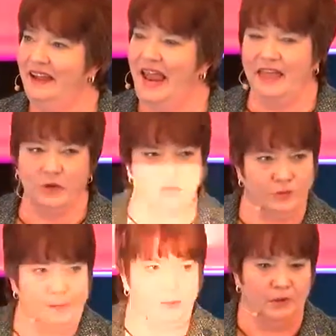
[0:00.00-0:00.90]
And those
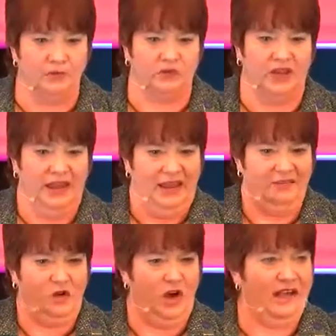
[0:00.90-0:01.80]
ripples have
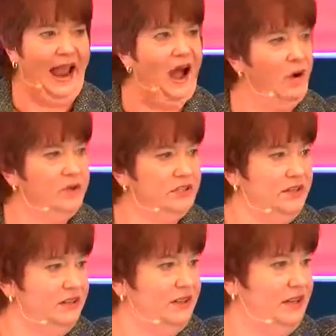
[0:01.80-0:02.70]
gone out
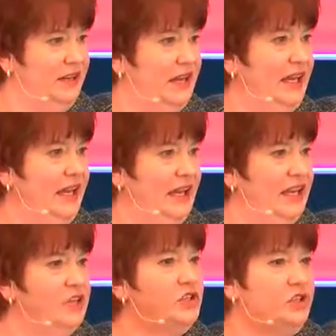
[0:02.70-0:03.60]

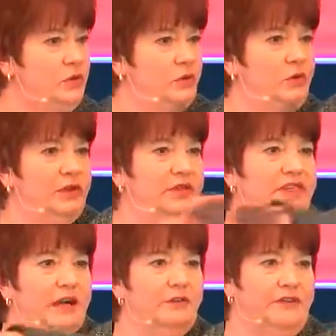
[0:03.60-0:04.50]
into
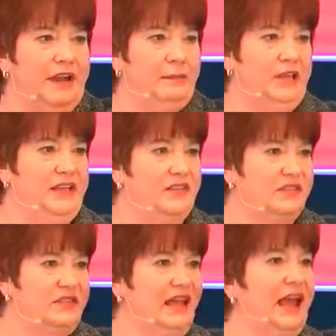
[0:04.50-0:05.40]
their families
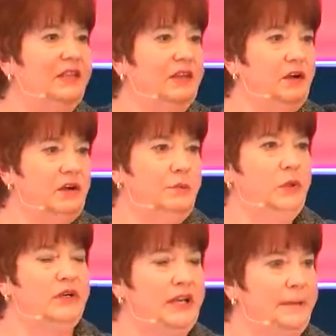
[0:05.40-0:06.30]
and their
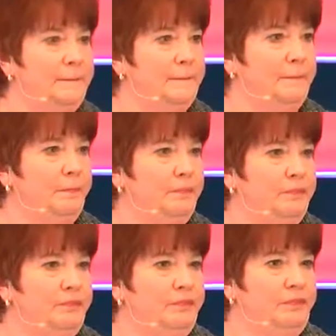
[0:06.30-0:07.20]
community.
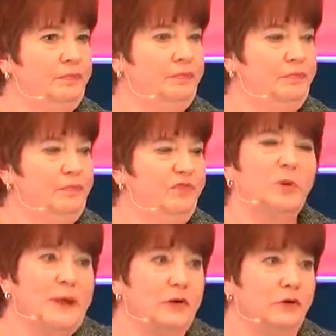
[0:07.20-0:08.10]
For
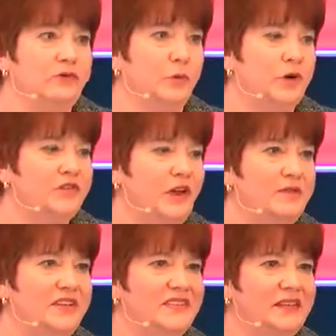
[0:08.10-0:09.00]
better or for worse,
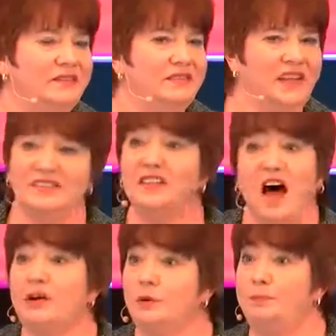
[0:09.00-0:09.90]
obviously. That's a
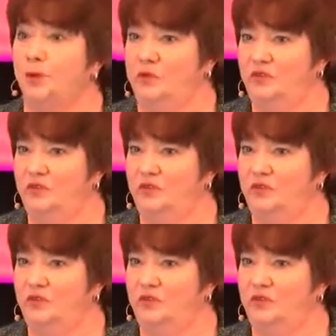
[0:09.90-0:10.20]
lot of ripples.